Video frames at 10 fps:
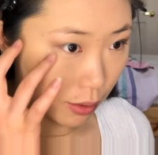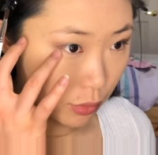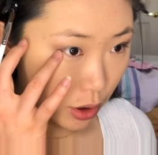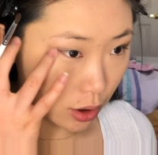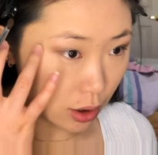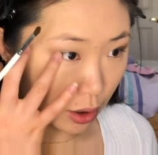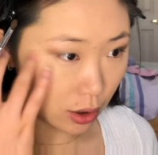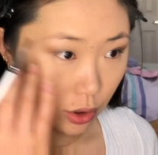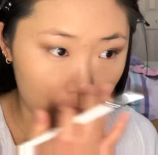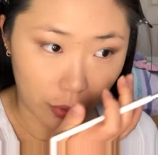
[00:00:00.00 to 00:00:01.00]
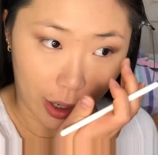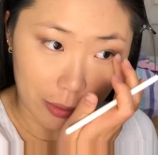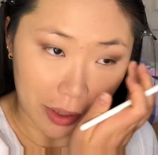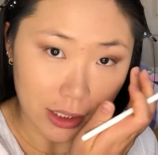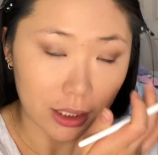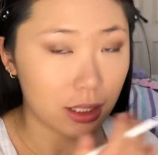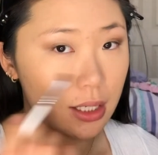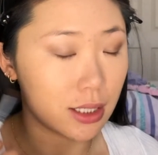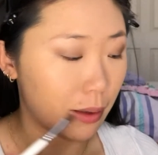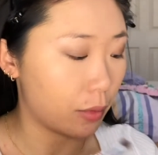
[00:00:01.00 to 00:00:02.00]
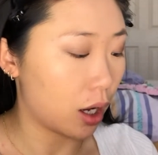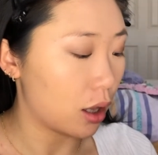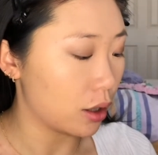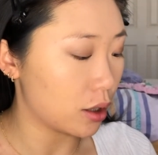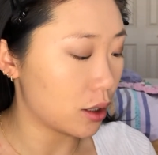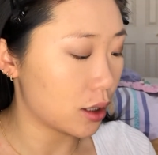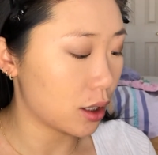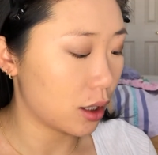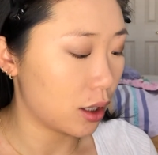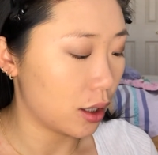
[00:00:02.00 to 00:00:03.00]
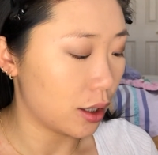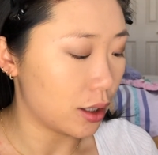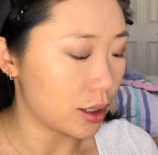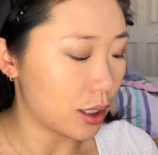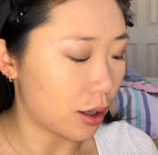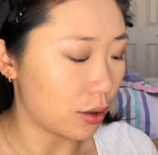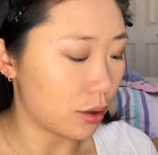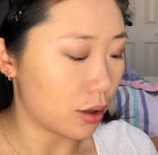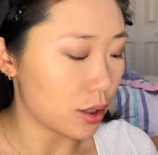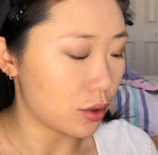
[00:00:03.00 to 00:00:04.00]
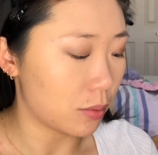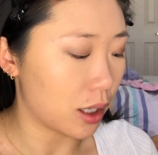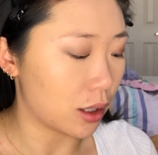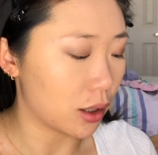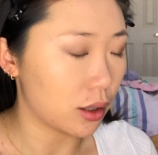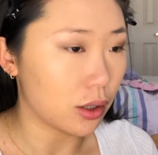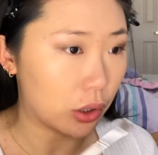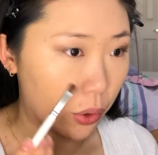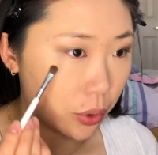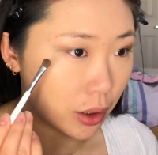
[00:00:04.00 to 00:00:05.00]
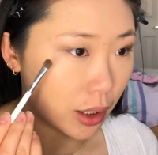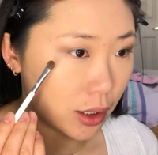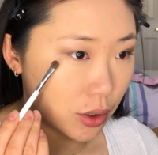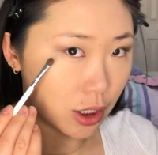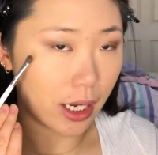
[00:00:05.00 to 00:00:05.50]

I'm just gonna drag basically the same colors down onto my lower lids.